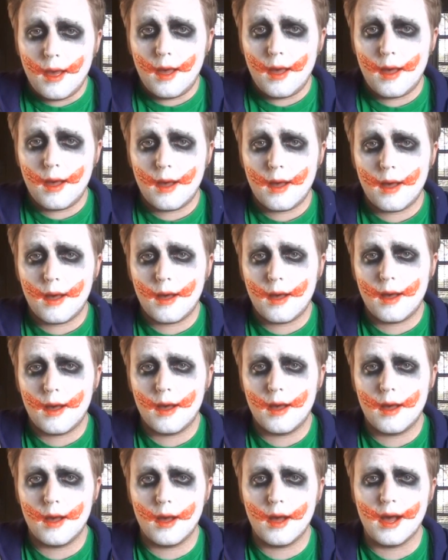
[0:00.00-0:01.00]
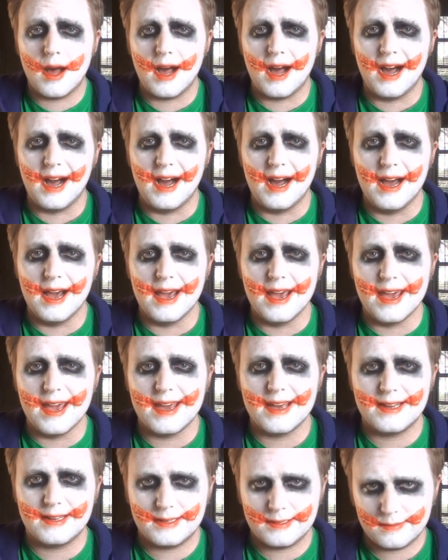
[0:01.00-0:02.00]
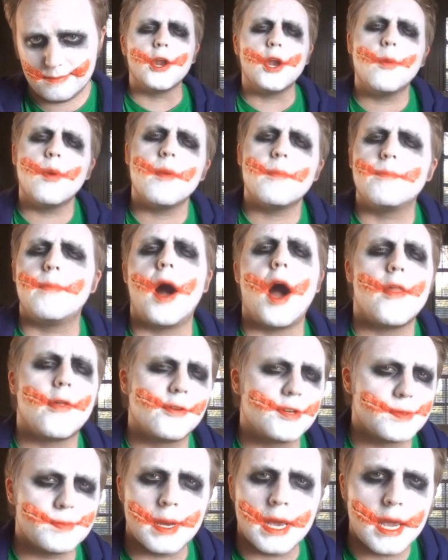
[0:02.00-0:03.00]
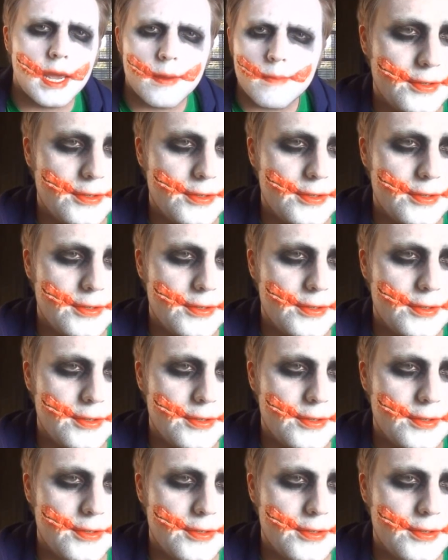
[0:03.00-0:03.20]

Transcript: Hi. You know what bothers me?